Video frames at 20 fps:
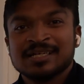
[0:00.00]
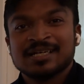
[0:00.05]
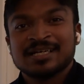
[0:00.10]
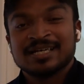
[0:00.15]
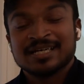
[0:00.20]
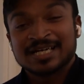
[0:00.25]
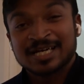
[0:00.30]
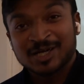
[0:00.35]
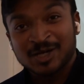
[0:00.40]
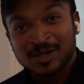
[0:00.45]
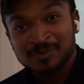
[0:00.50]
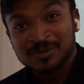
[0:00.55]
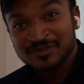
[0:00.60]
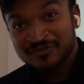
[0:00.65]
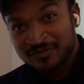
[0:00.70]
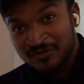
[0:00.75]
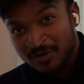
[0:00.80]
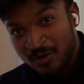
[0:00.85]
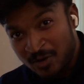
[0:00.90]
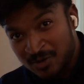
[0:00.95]
a couple of
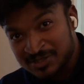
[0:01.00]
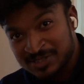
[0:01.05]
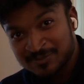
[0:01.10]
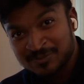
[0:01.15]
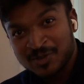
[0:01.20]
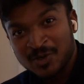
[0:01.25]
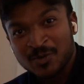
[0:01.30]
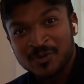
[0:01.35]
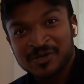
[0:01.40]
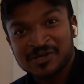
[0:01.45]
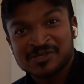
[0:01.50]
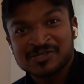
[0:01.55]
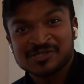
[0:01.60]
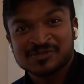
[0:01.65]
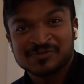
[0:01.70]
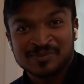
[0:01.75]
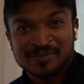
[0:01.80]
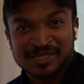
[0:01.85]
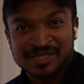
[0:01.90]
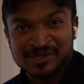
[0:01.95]
awesome coworkers
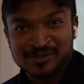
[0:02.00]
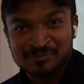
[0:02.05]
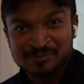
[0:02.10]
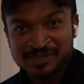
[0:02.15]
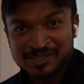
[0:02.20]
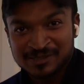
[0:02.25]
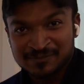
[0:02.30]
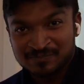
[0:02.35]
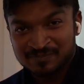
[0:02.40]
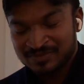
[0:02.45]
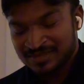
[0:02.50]
from my company.